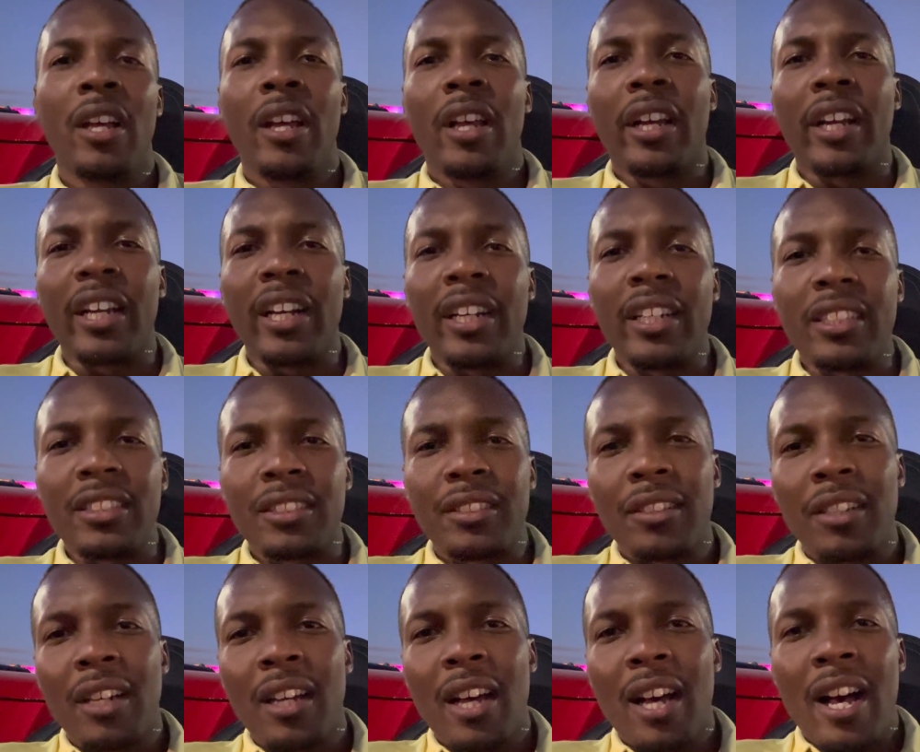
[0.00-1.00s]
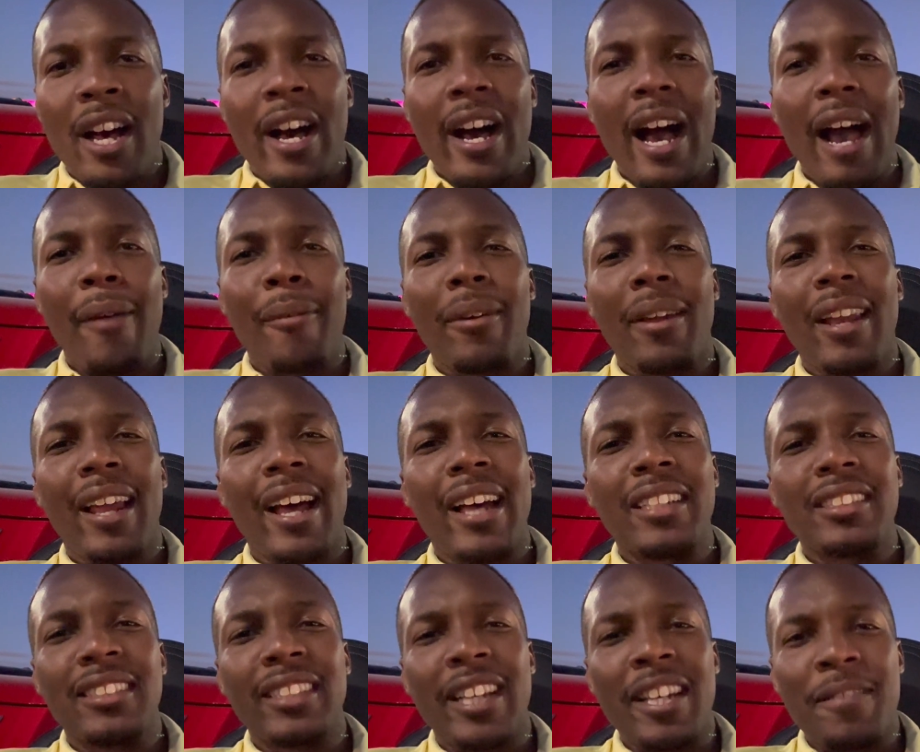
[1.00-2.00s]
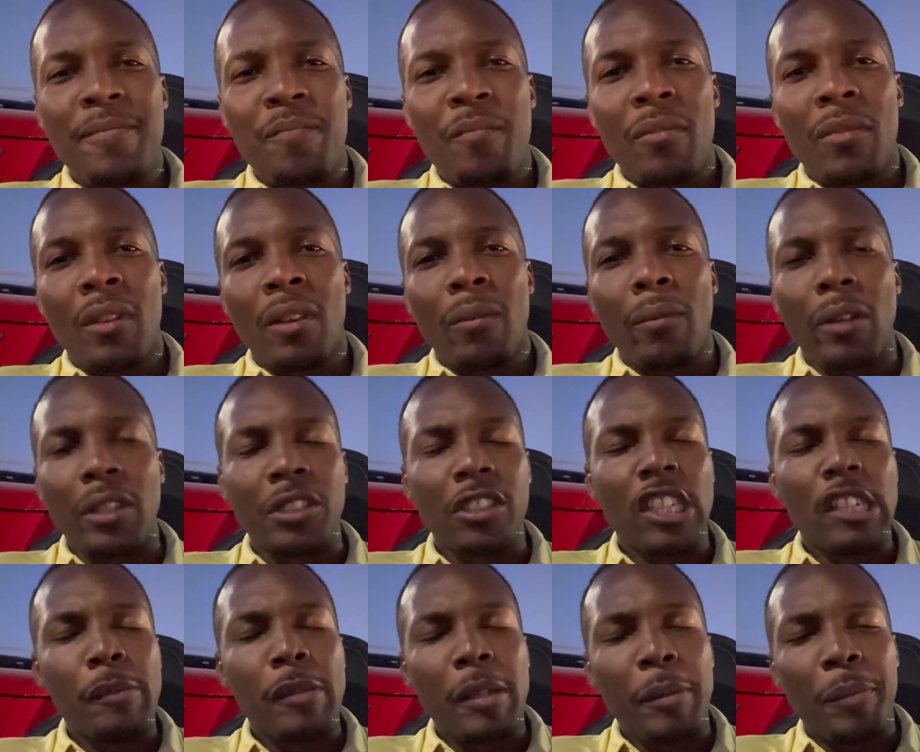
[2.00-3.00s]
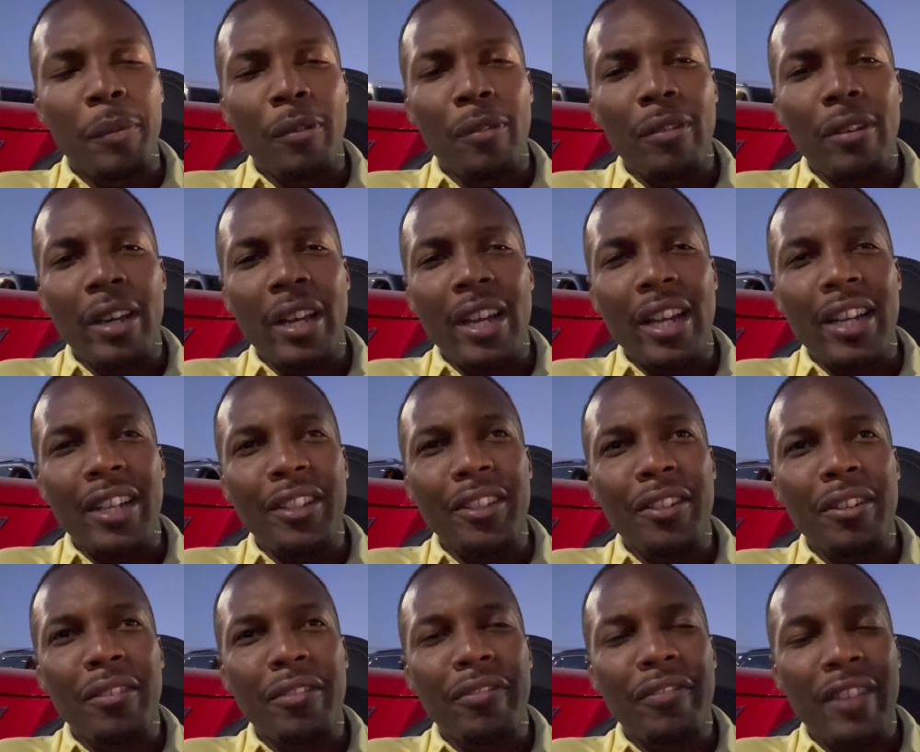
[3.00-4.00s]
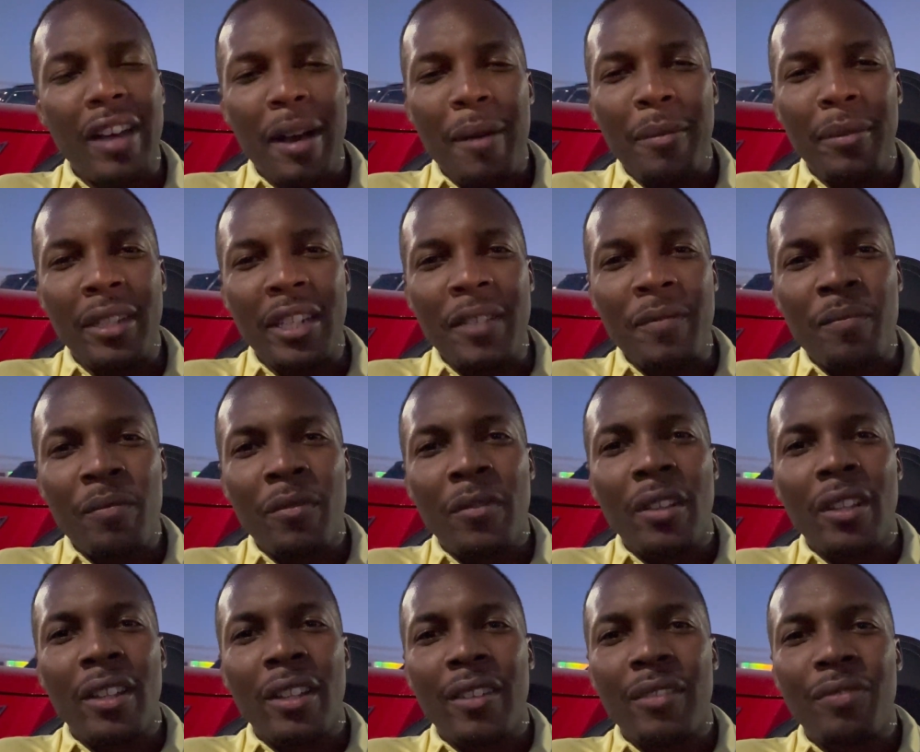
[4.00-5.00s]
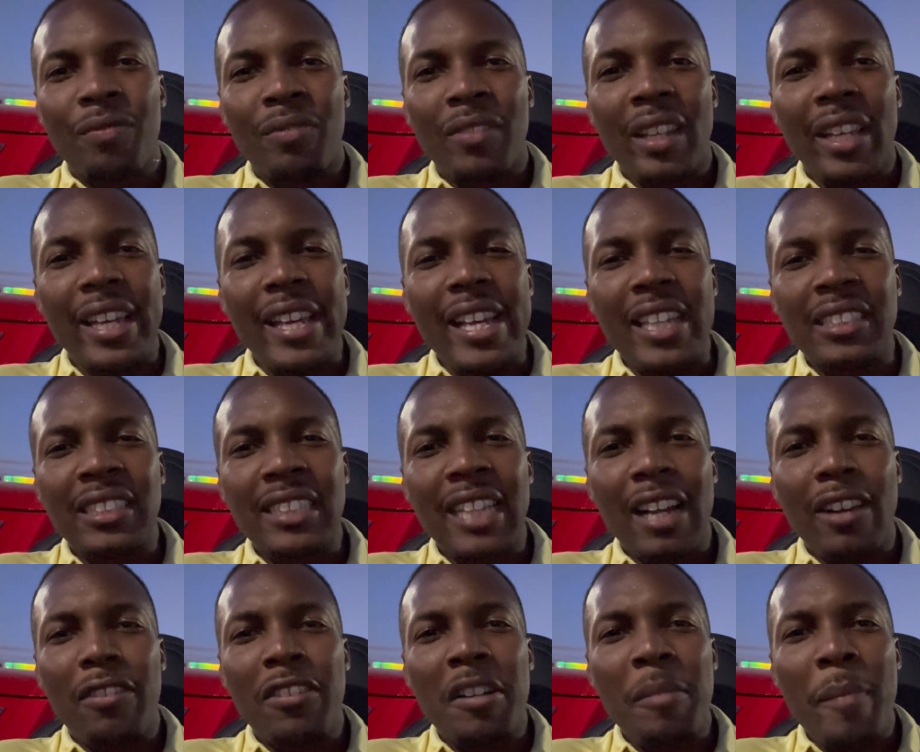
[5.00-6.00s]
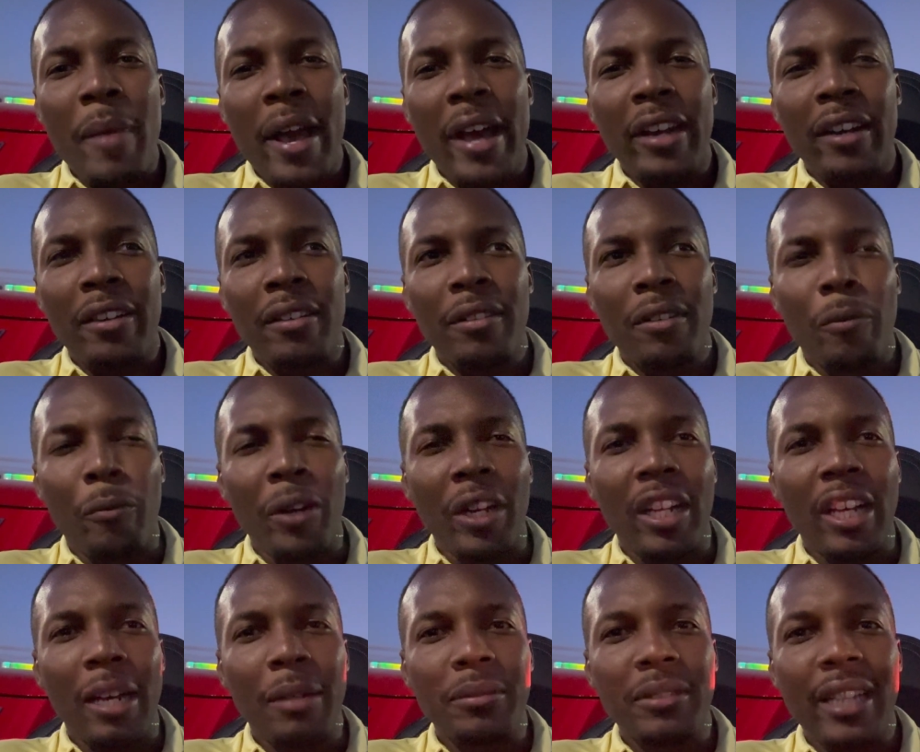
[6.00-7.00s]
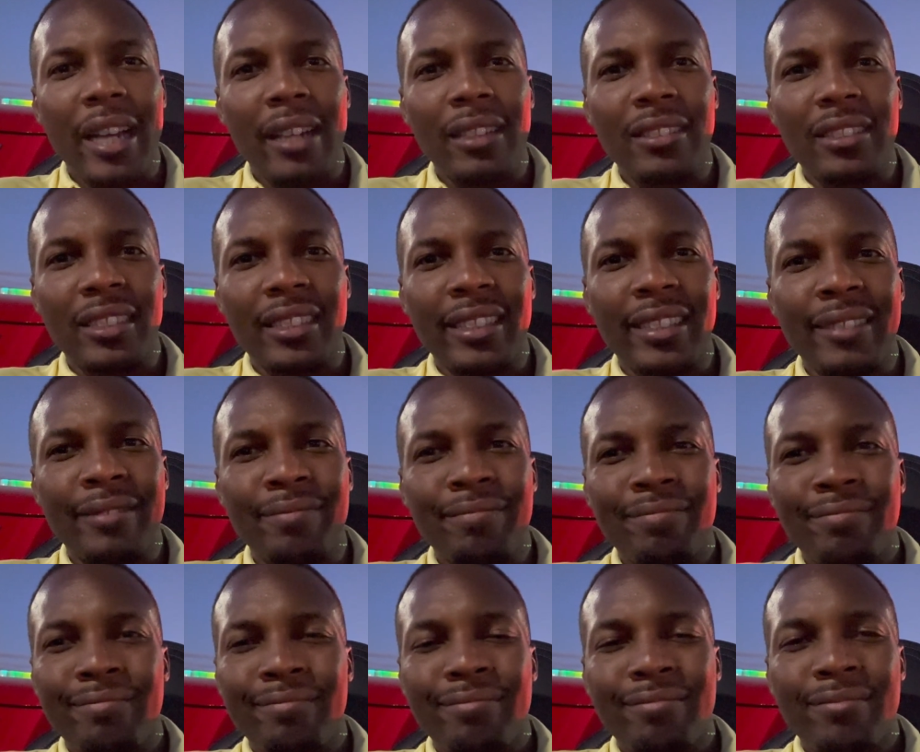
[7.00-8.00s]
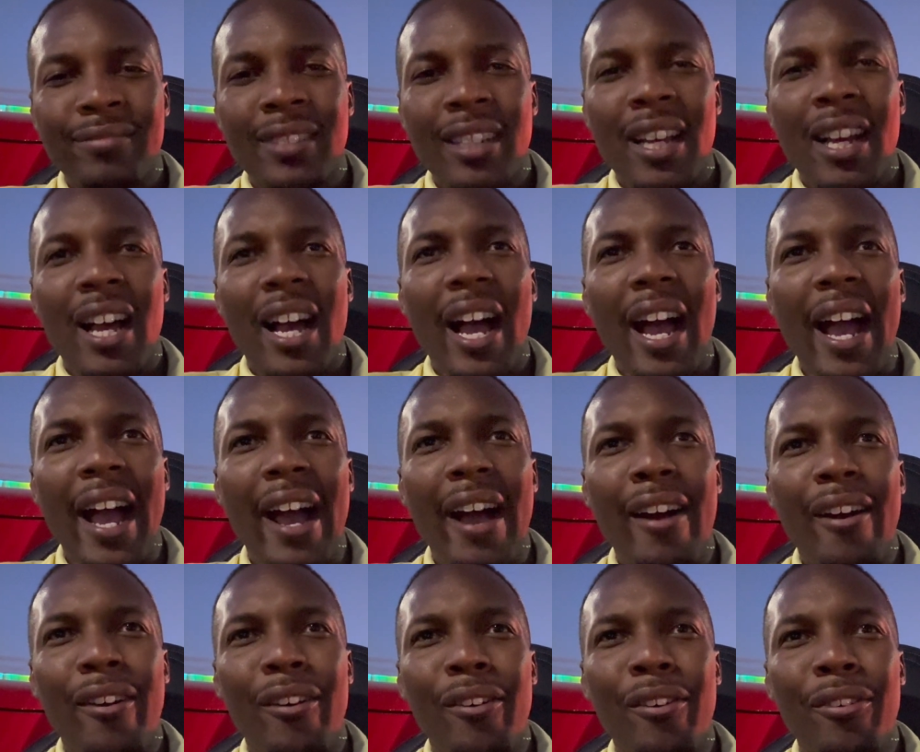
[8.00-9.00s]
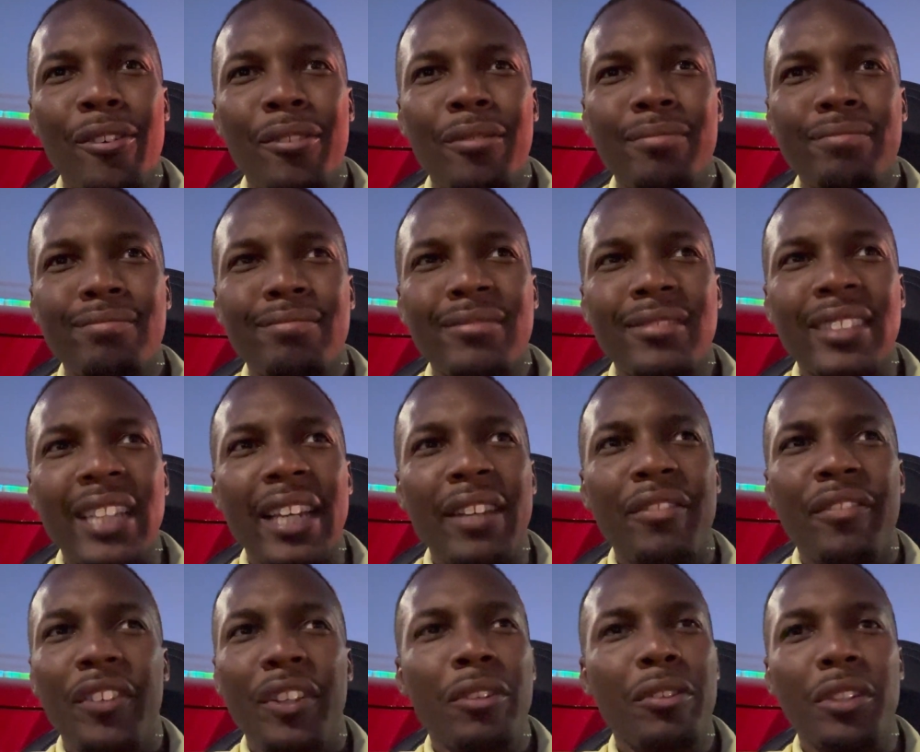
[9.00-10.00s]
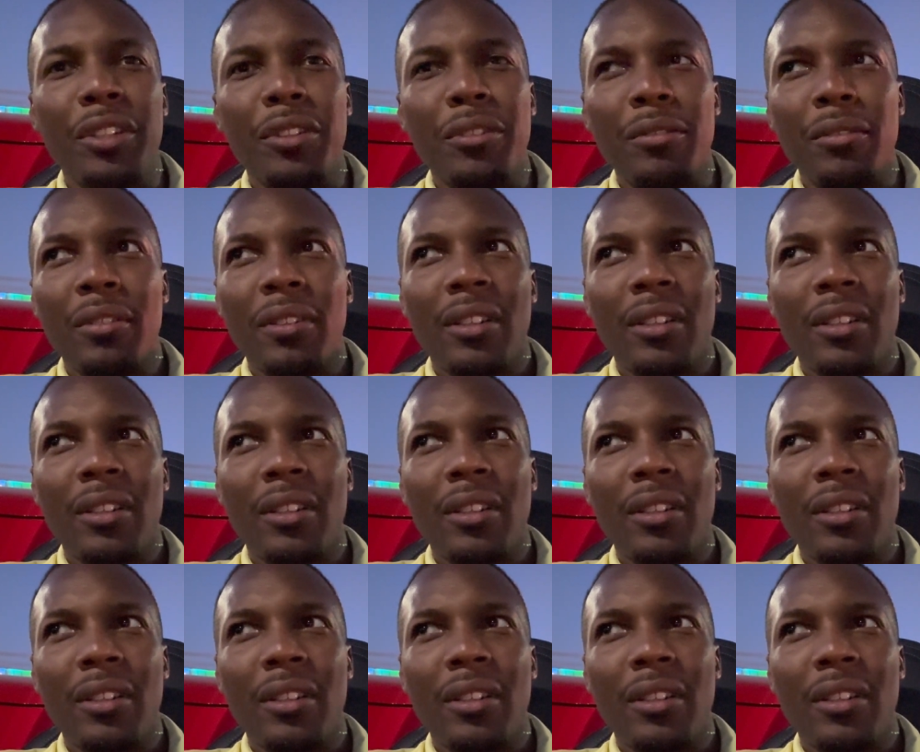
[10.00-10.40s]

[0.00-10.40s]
Because I realize that for certain people in your family, it's not going to matter when it comes down to how they view you.